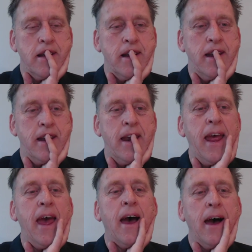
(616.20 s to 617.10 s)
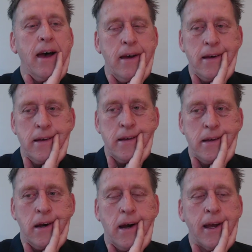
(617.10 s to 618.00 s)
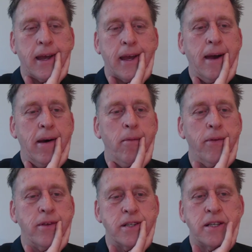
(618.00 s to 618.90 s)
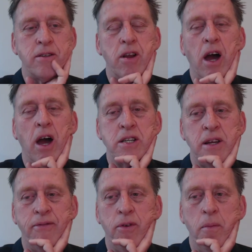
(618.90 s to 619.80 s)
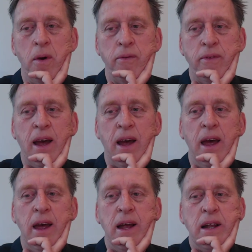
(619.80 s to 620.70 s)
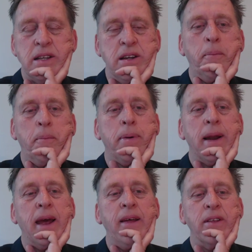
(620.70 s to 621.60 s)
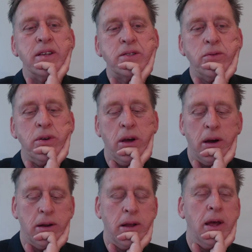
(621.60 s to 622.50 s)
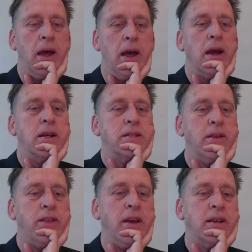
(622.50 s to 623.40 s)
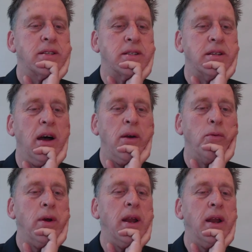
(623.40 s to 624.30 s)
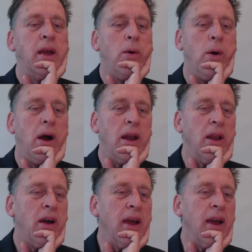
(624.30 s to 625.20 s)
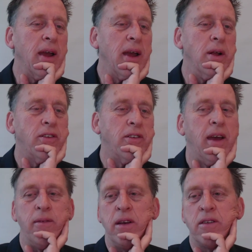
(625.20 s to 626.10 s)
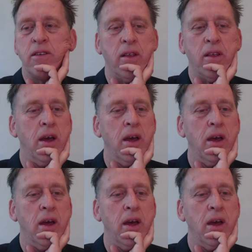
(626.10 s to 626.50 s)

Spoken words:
Now I come up with this Knight G4 move. Now, did I plan this or not? Because the thing is I really quite like what's happening to